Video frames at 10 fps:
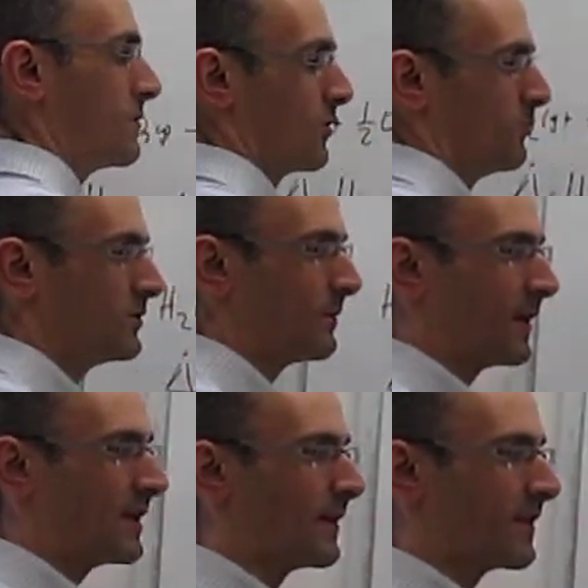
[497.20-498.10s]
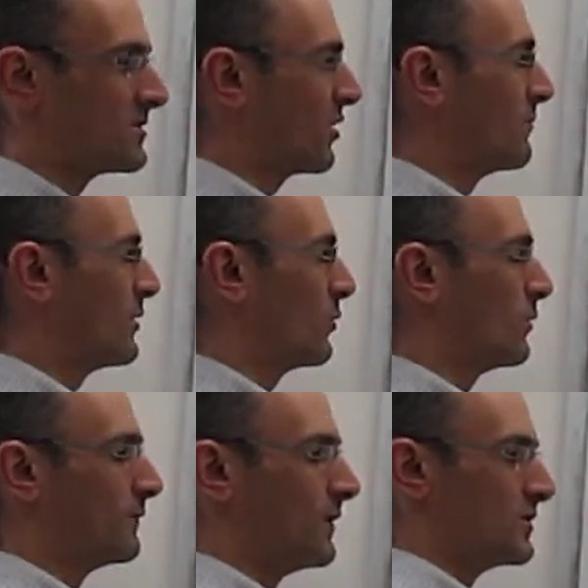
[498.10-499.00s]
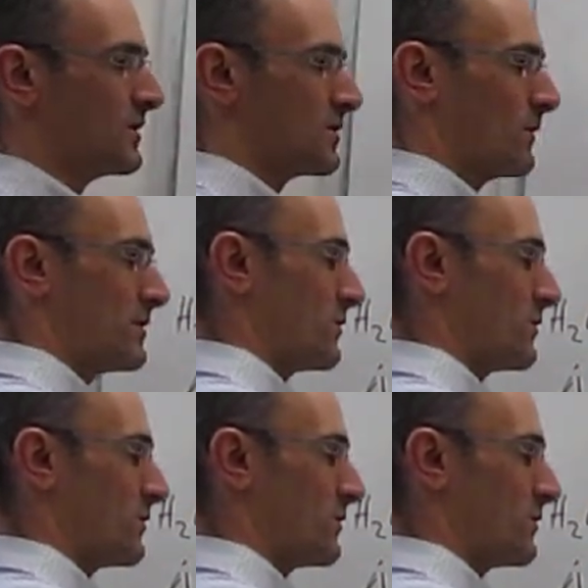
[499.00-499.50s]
or multiplied by the stoichiometric coefficients, right?